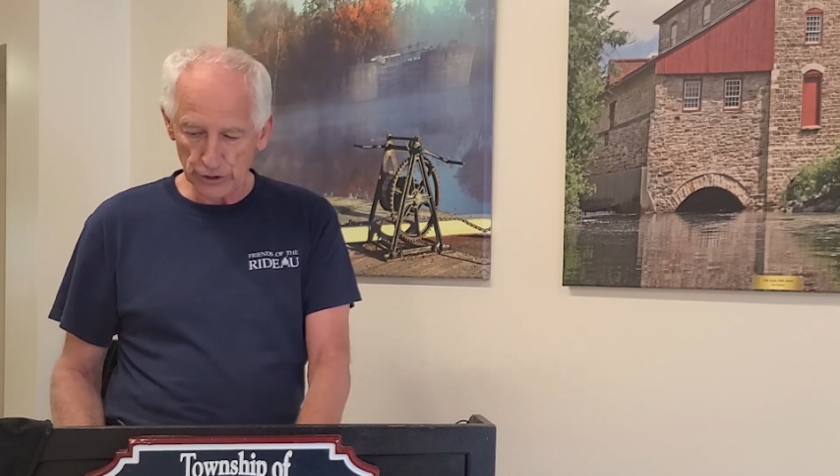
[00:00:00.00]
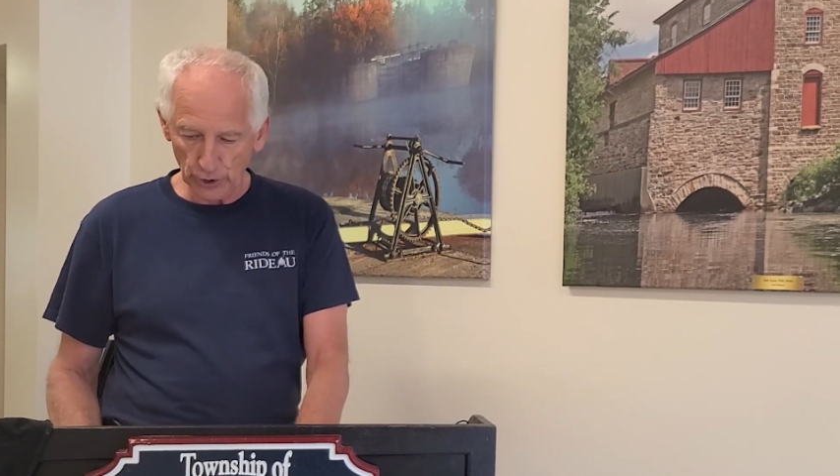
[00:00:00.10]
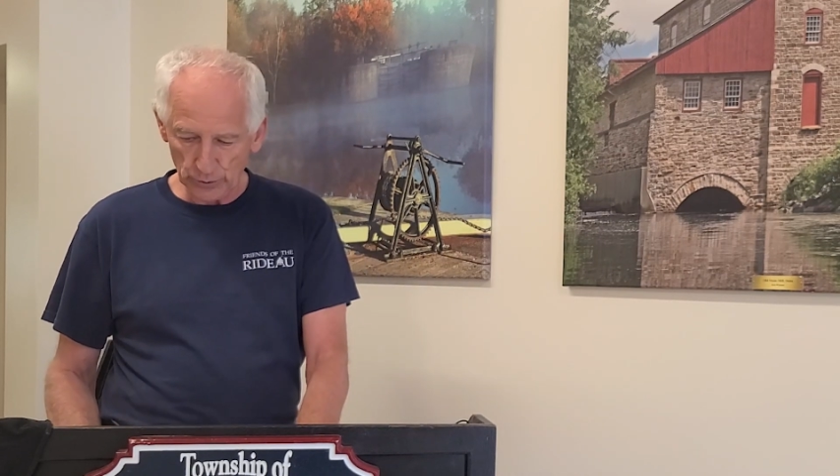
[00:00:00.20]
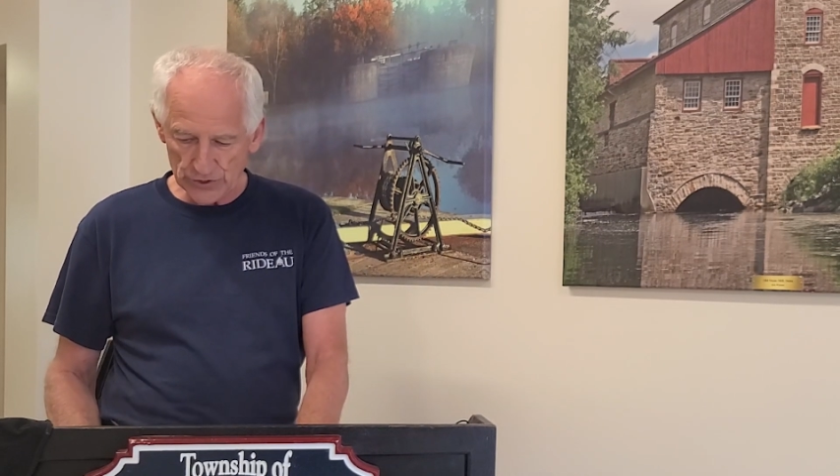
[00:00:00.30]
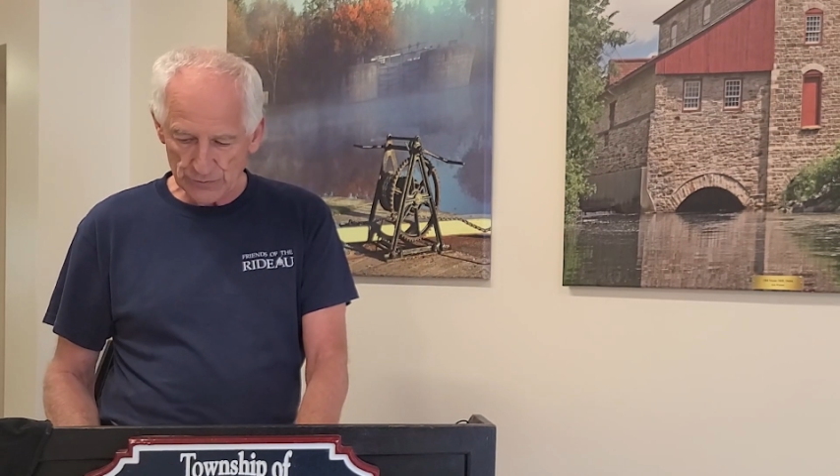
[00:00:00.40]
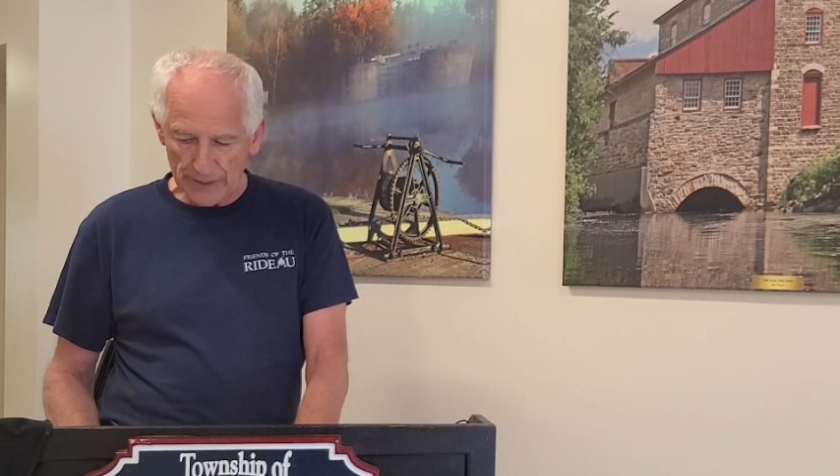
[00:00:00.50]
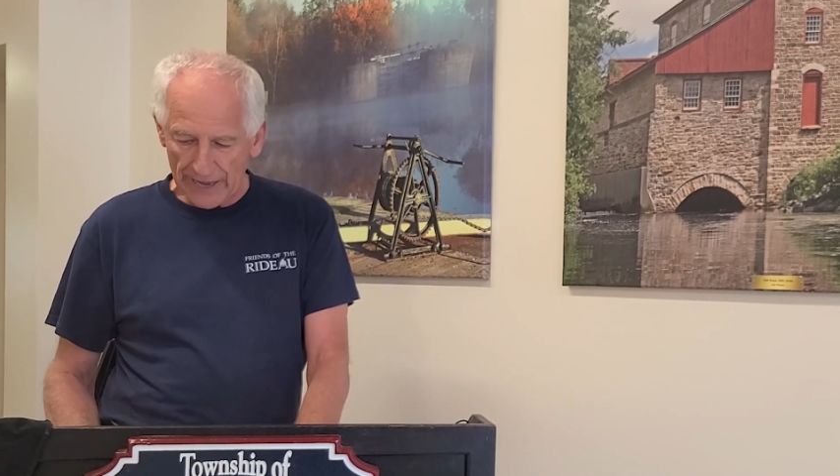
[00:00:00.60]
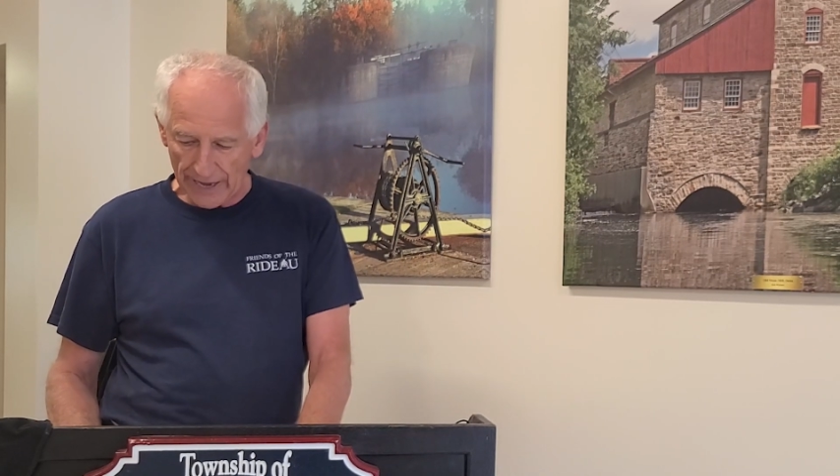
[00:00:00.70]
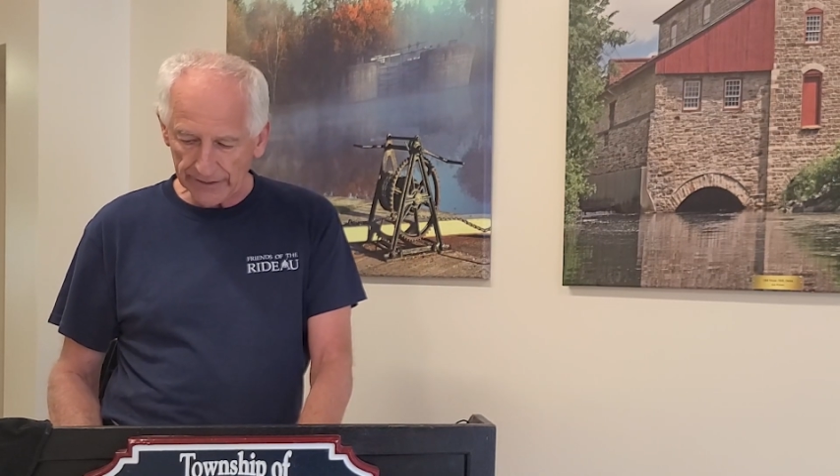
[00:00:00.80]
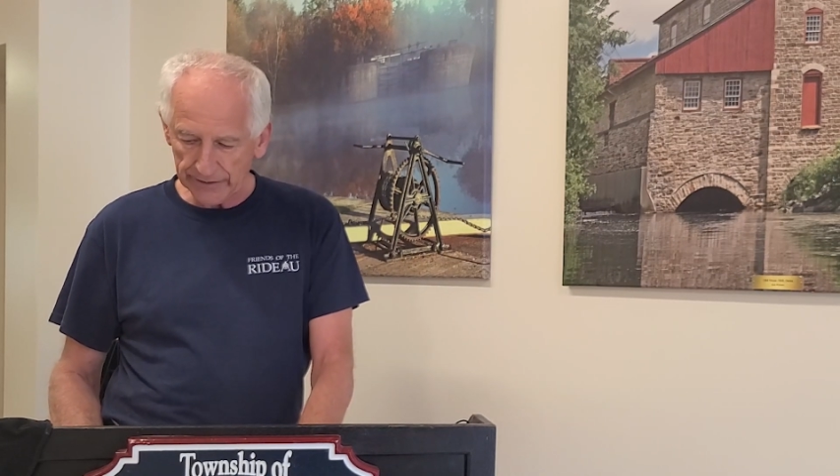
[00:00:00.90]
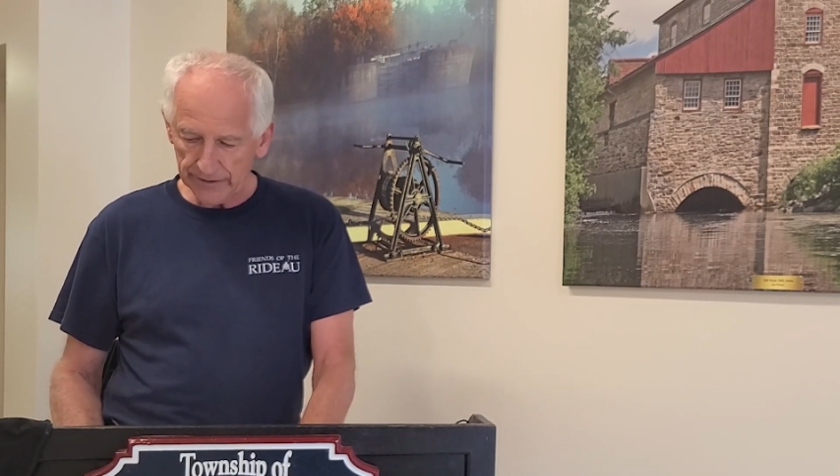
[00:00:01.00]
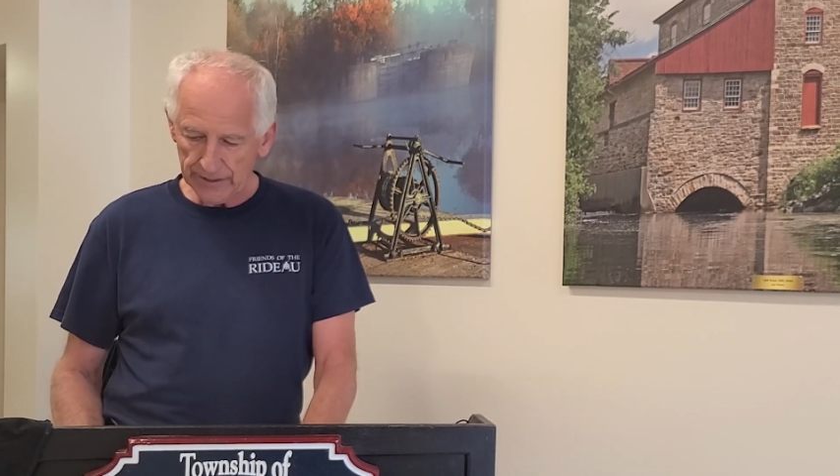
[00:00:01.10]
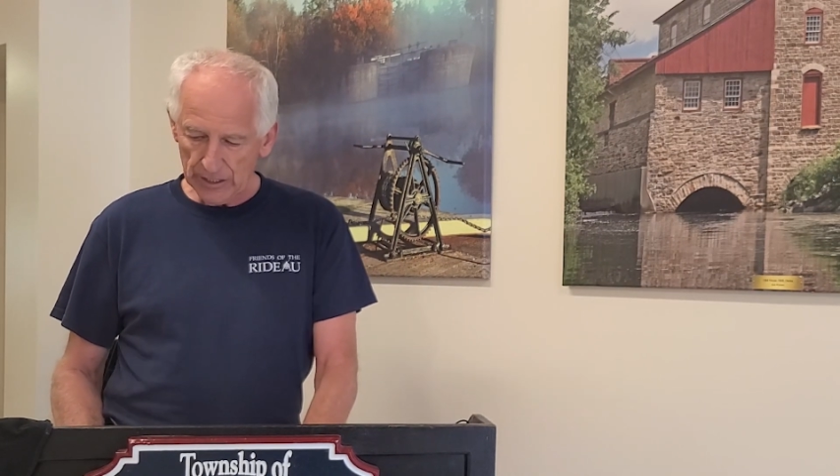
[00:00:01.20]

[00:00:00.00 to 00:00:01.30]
known as PAC,